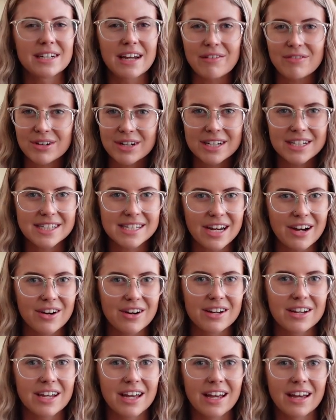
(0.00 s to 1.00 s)
never eat
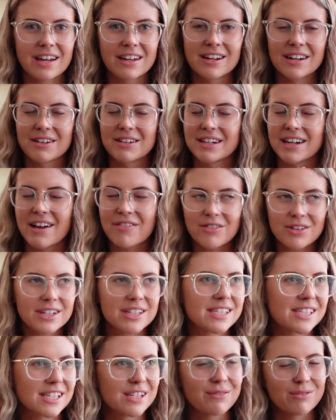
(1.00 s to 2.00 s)
dairy again, never
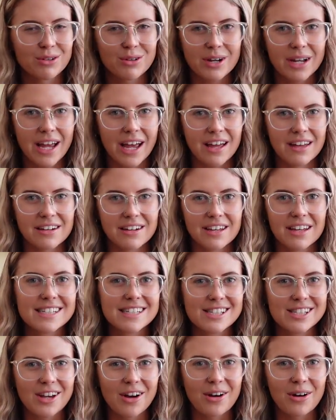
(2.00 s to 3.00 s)
eat seafood again.
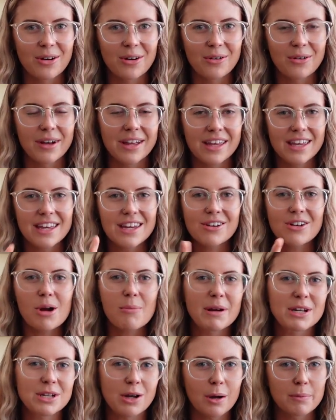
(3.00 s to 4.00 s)
So here
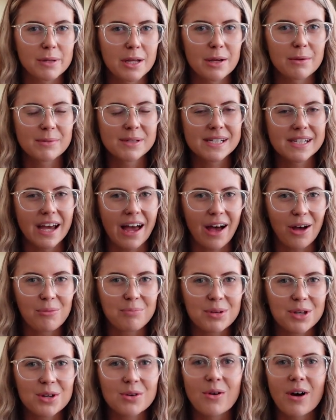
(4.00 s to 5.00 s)
are my top tips to
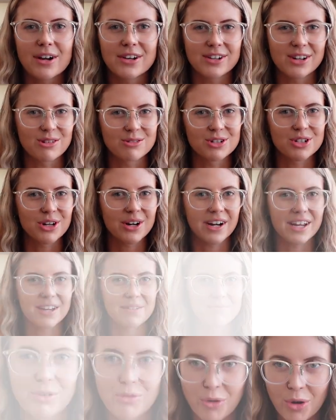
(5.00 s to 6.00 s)
help you on your own journey.
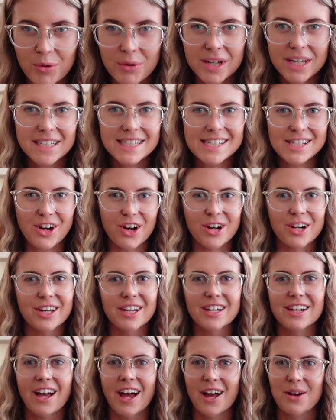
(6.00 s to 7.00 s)
Before we get
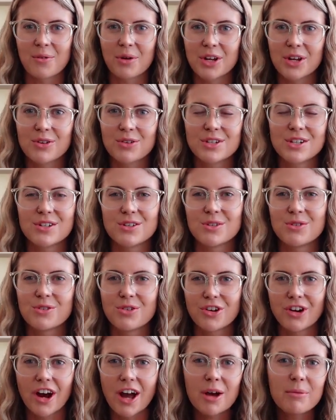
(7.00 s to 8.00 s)
started, I want you
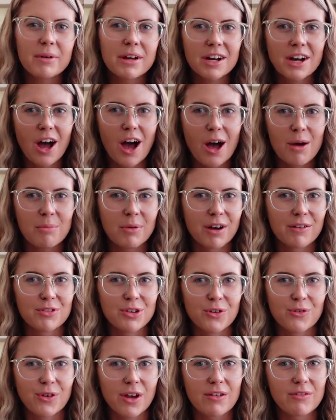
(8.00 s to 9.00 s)
to grab a cup of
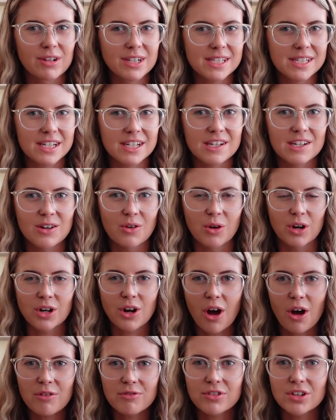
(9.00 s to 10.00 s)
your favorite tea or
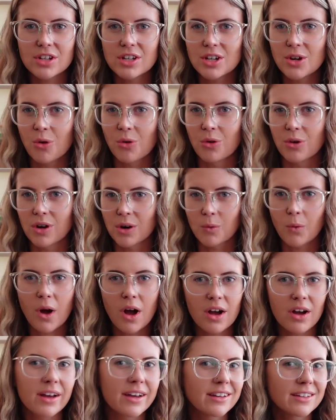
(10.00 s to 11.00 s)
coffee or
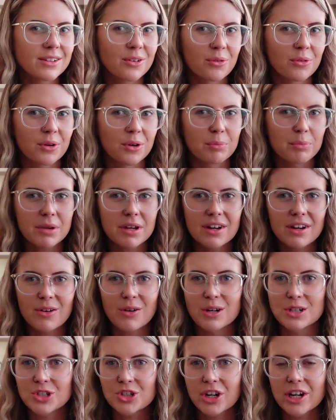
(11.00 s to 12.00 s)
wine or beer
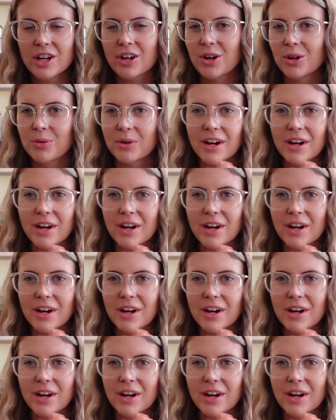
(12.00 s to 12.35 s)
or drink or